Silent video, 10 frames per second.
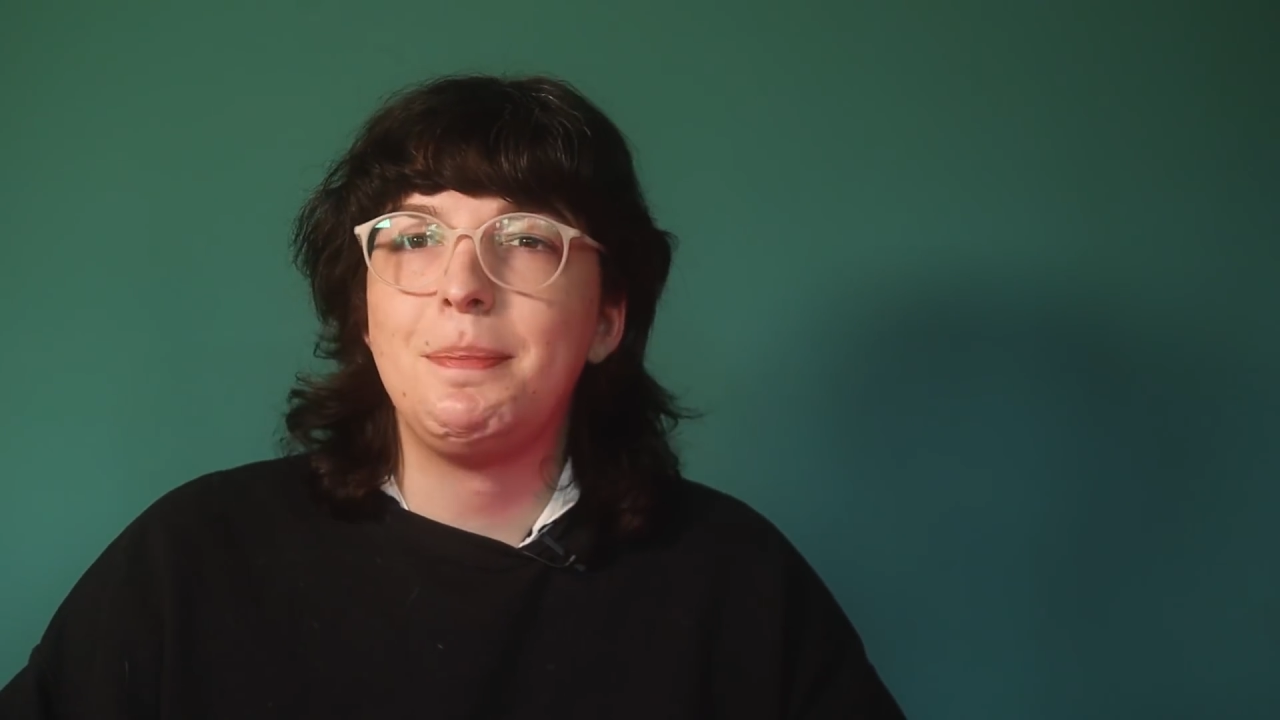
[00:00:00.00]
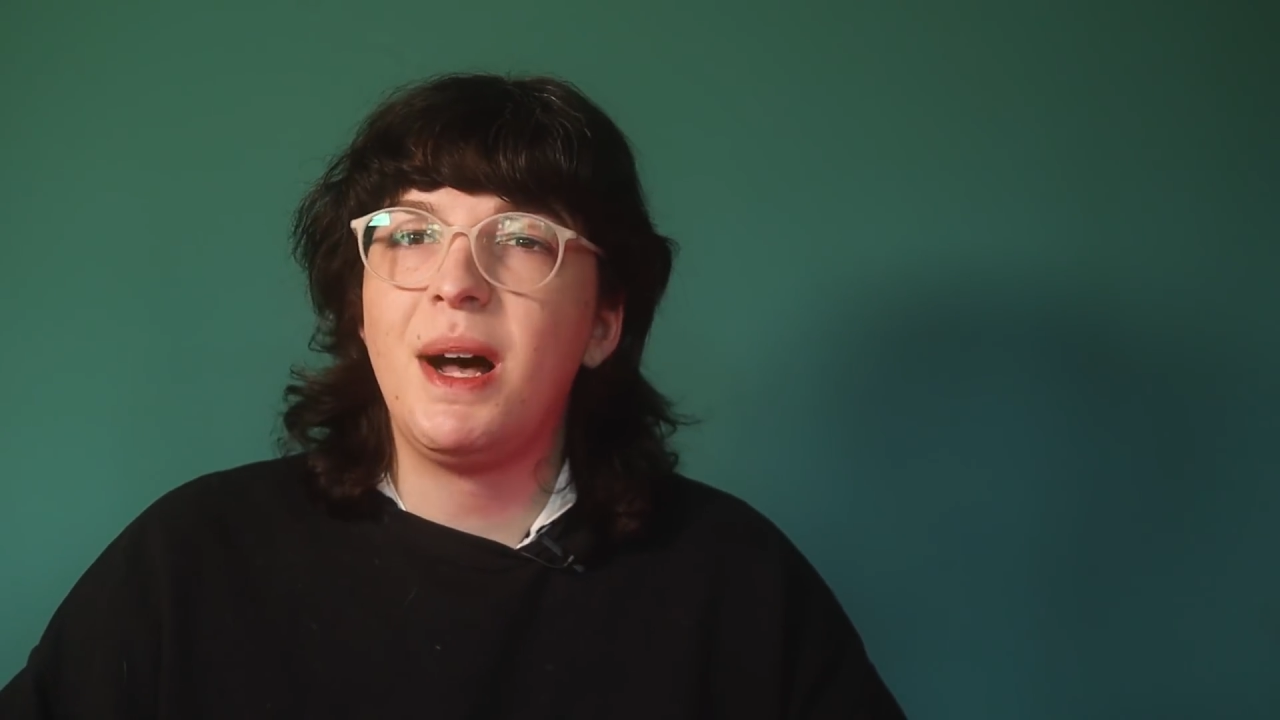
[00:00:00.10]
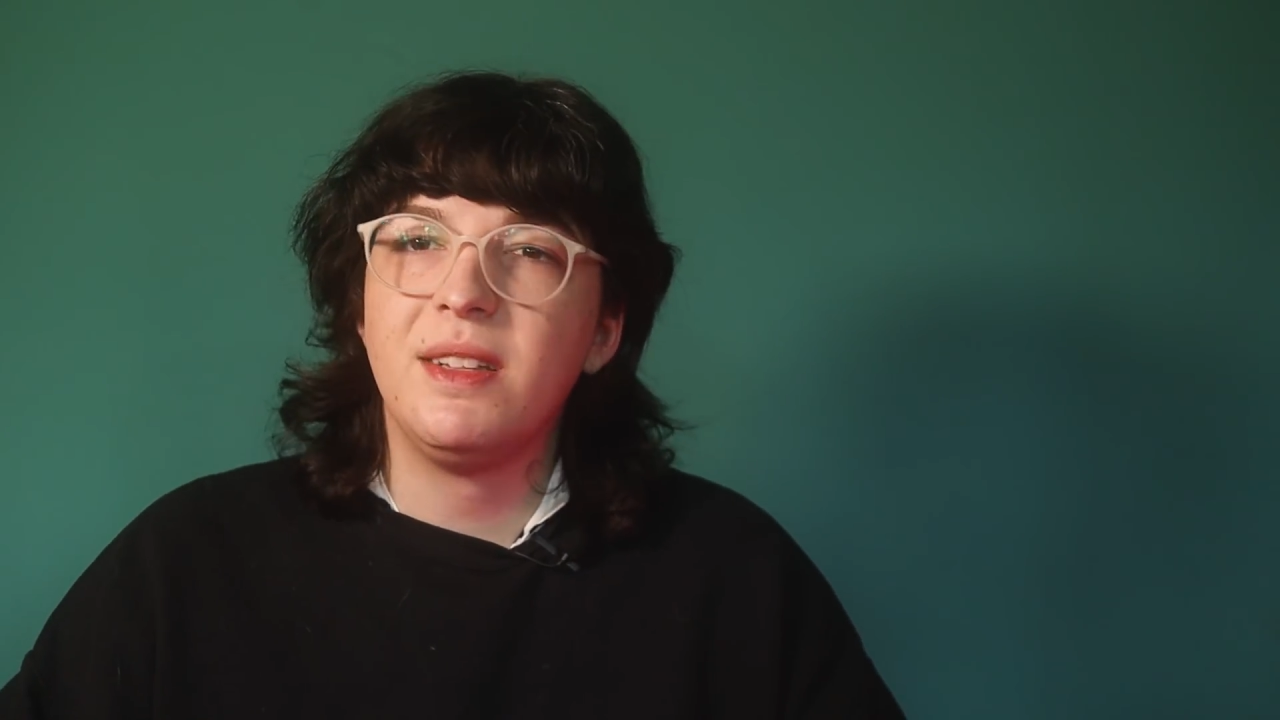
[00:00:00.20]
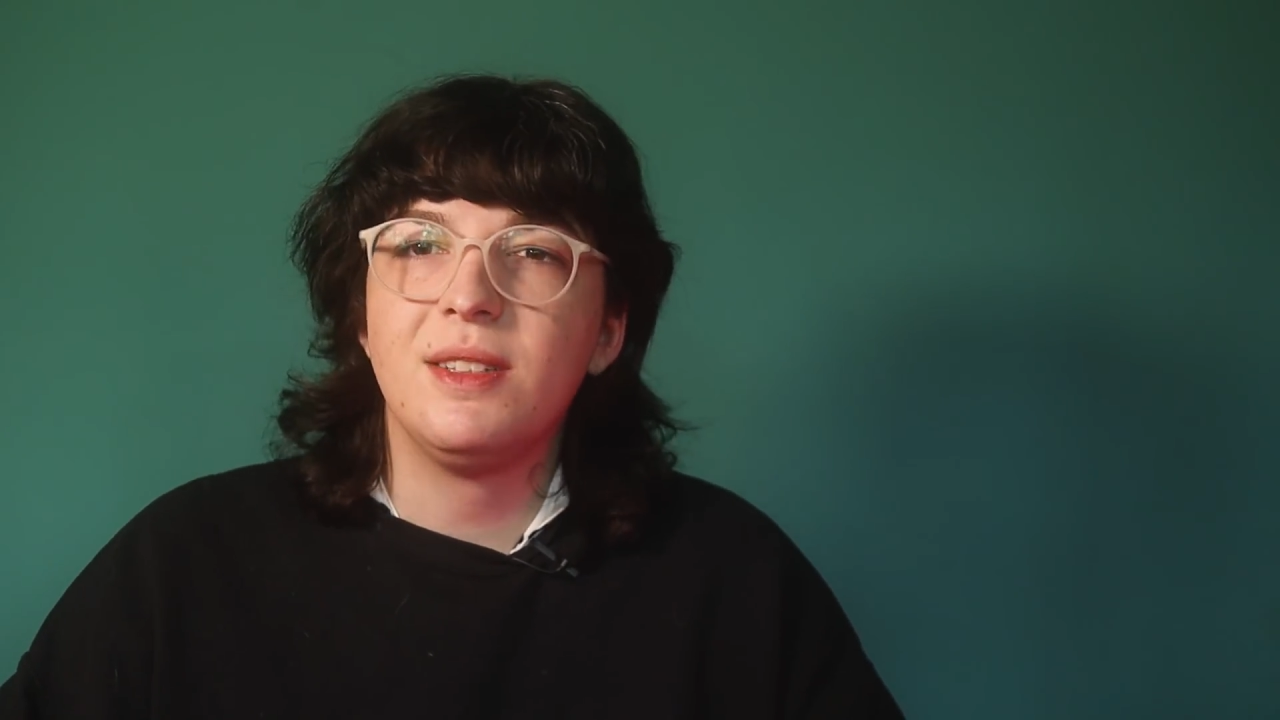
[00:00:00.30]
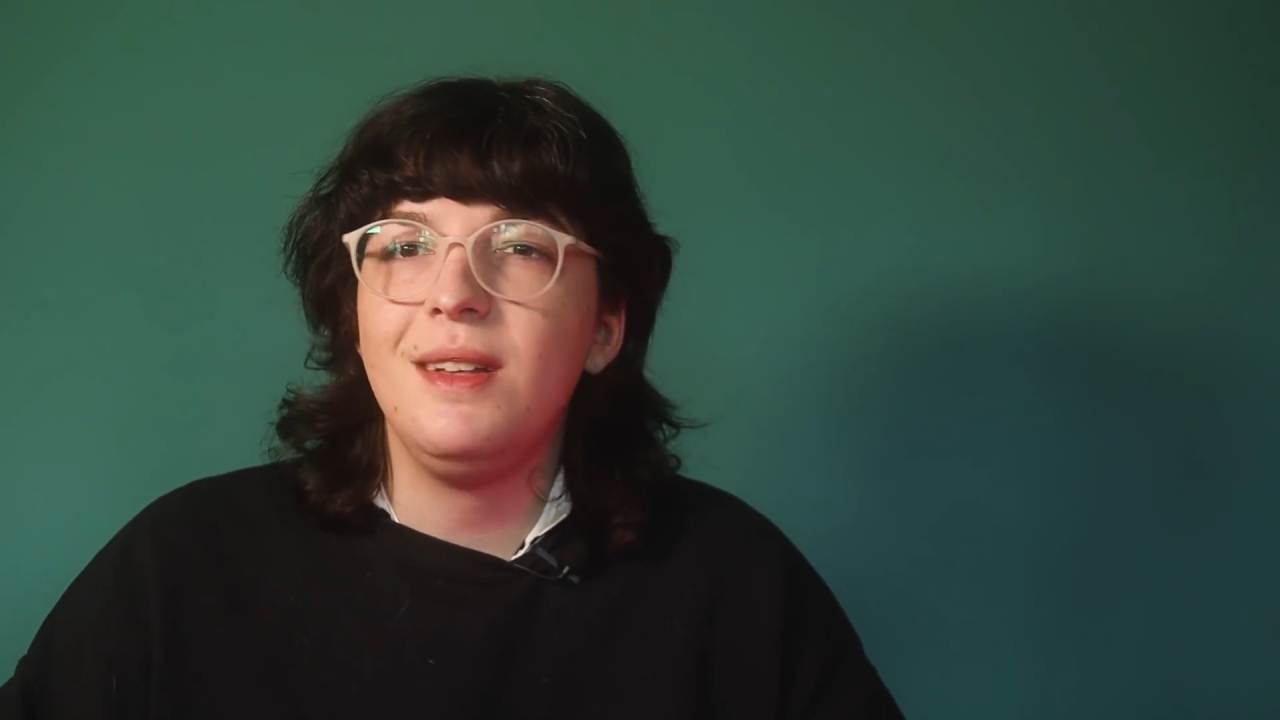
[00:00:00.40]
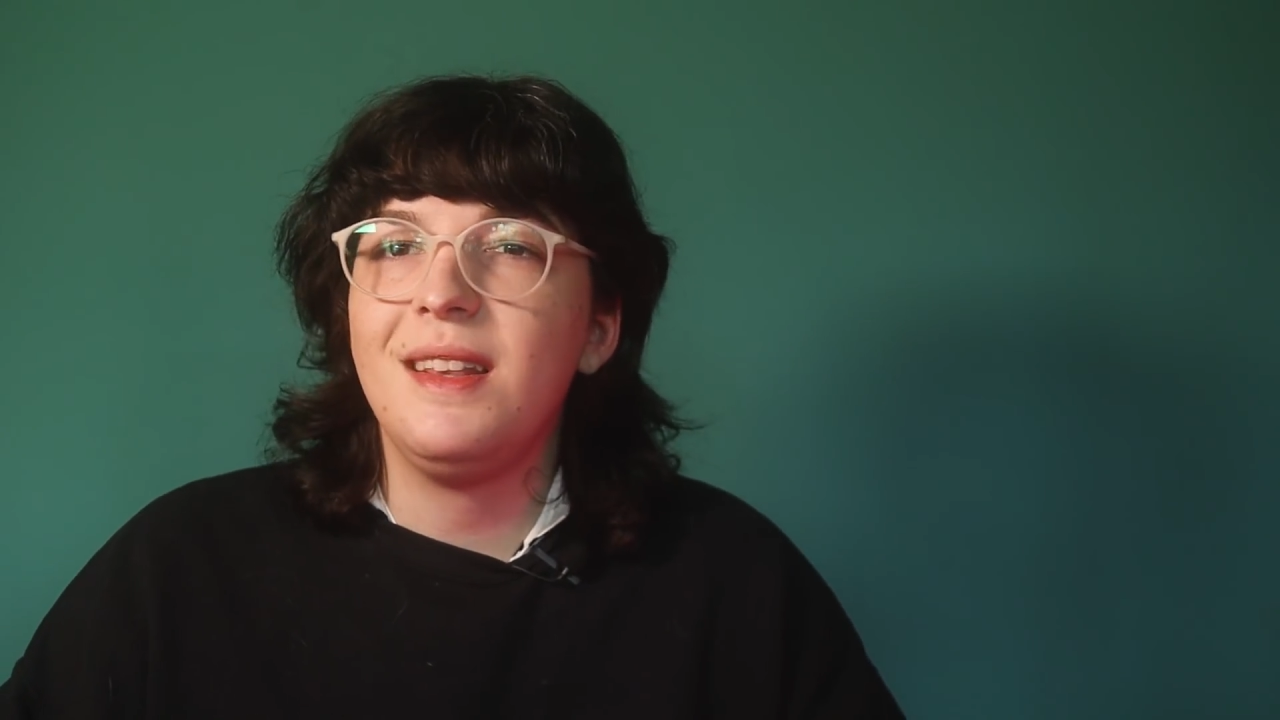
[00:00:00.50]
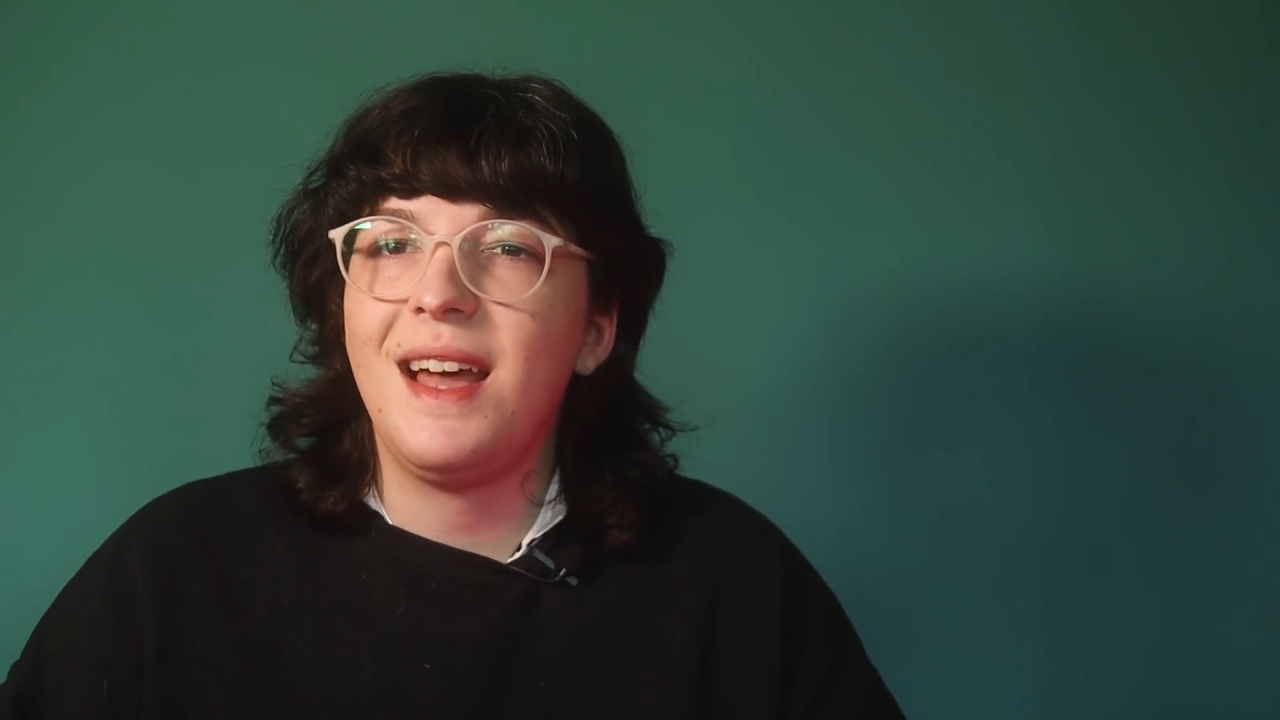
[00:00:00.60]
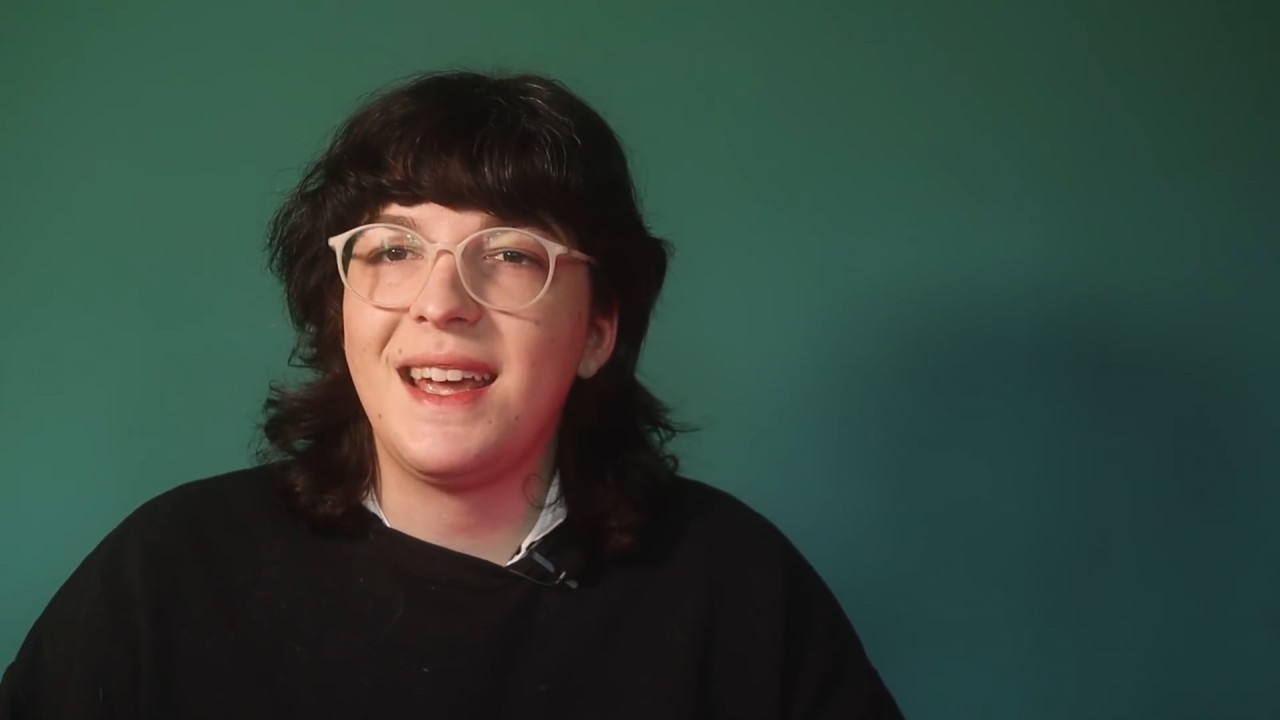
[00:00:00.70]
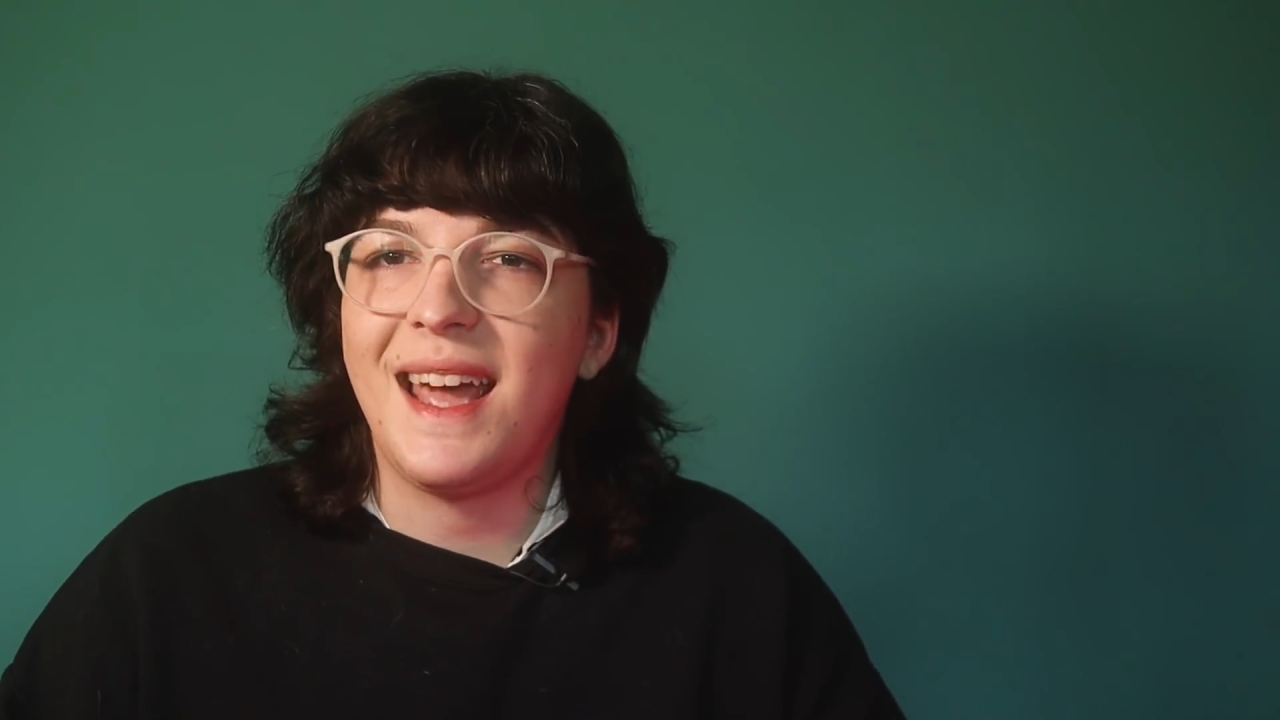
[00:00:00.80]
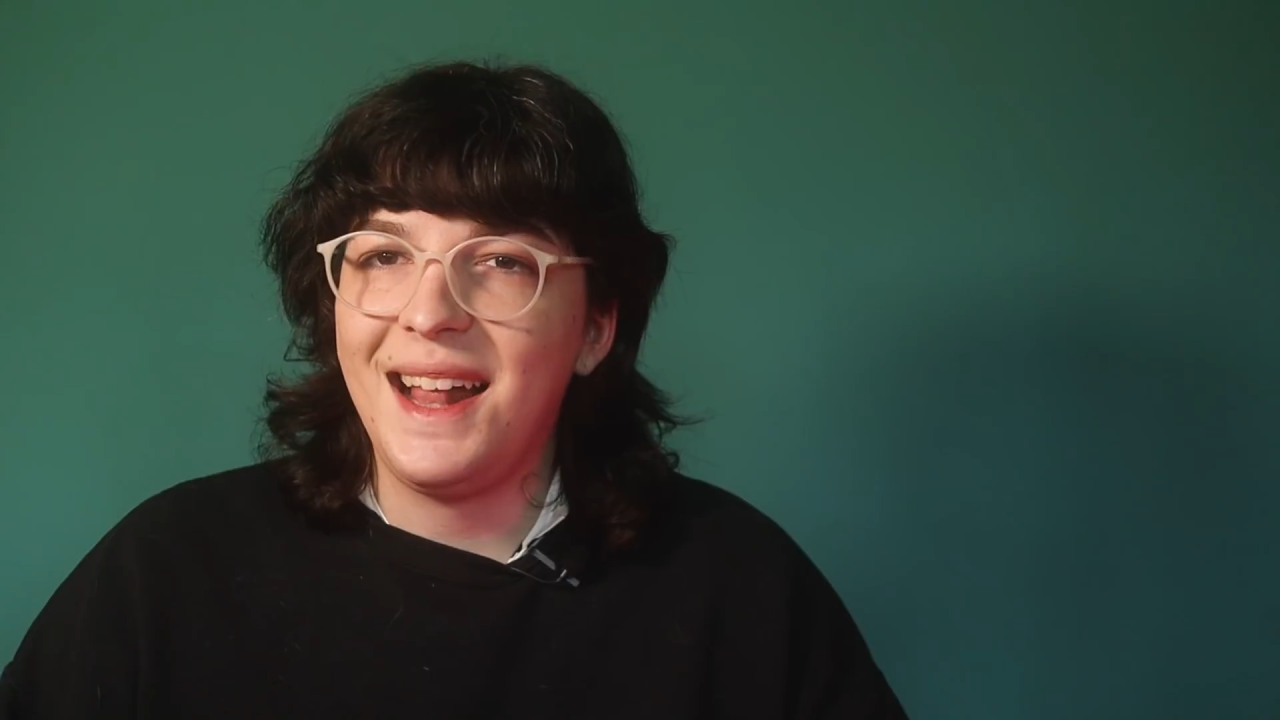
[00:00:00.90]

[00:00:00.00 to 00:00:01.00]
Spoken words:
puzzle-like